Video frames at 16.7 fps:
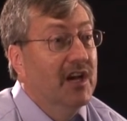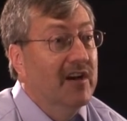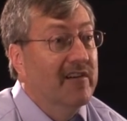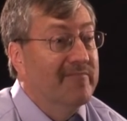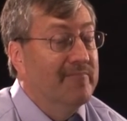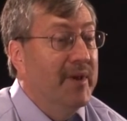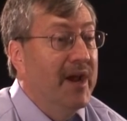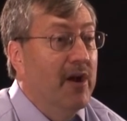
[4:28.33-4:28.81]

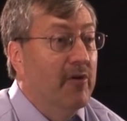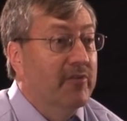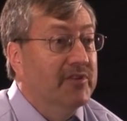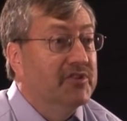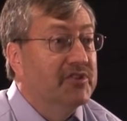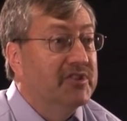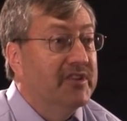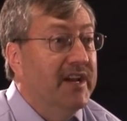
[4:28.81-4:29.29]
of
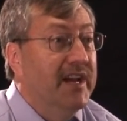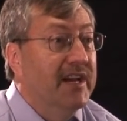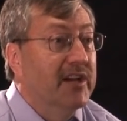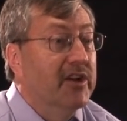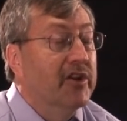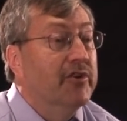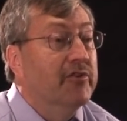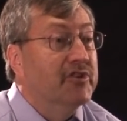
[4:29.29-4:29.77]
balancing
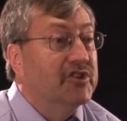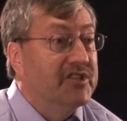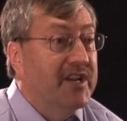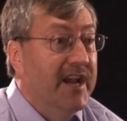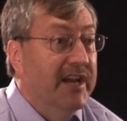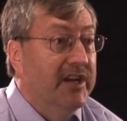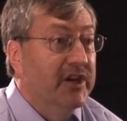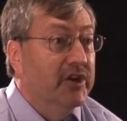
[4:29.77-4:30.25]
and
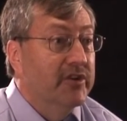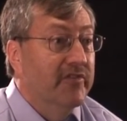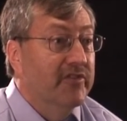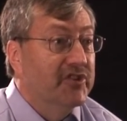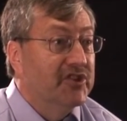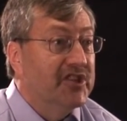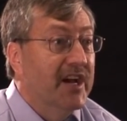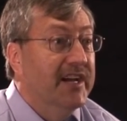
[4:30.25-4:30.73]
understanding of
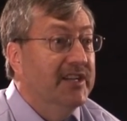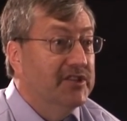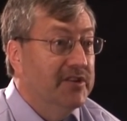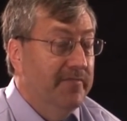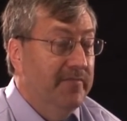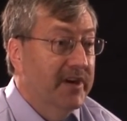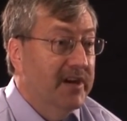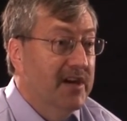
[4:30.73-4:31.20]
your
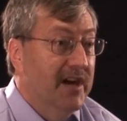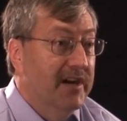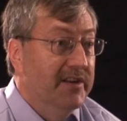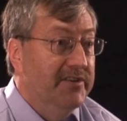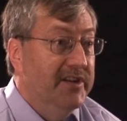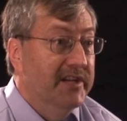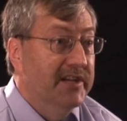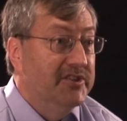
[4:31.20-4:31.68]
scientific
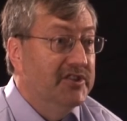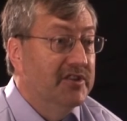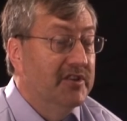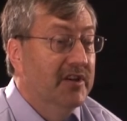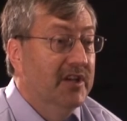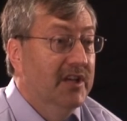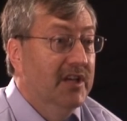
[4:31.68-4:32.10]
content